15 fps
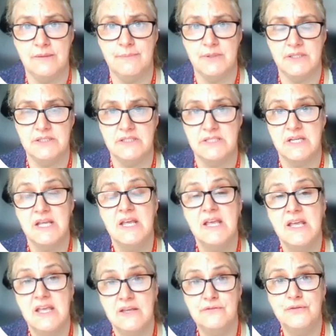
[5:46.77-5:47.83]
And have
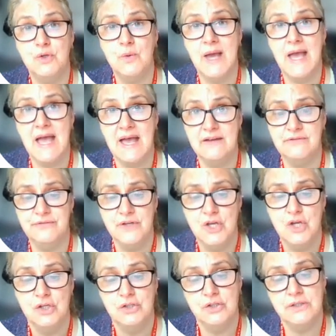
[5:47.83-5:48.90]
you got a colleague
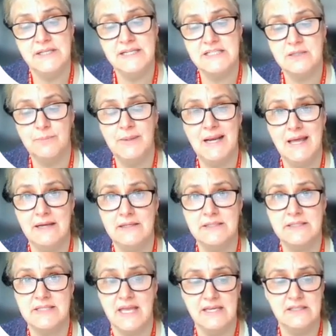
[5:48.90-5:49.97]
who can read through
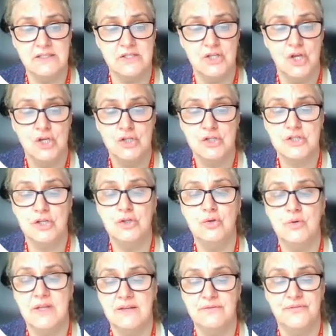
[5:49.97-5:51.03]
your assignment?
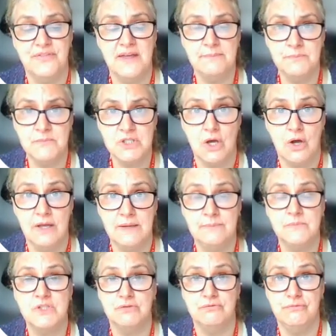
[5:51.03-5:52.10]
If you have,
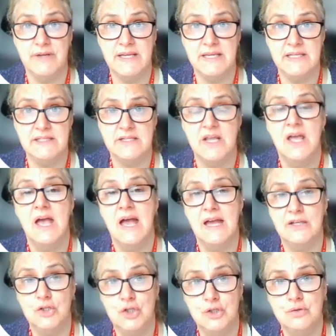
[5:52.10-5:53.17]
you need to
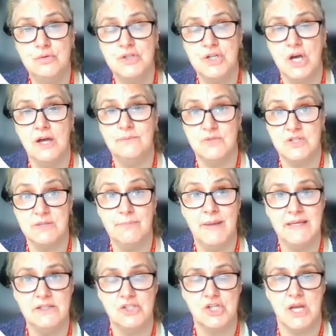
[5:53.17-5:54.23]
plan a date so
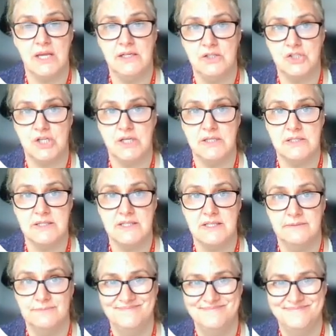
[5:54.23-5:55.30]
you give them
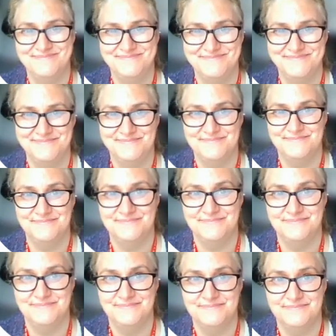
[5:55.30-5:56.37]
time to read
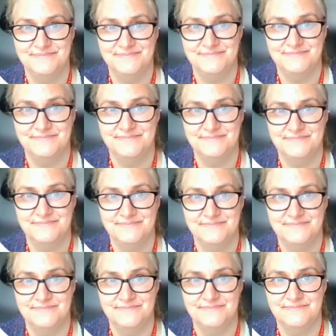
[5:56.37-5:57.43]
and you time to
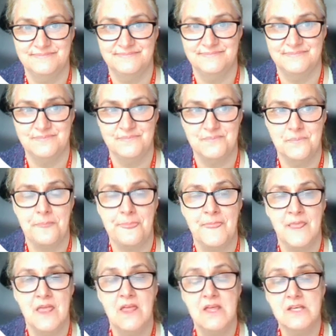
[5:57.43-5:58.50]
make changes.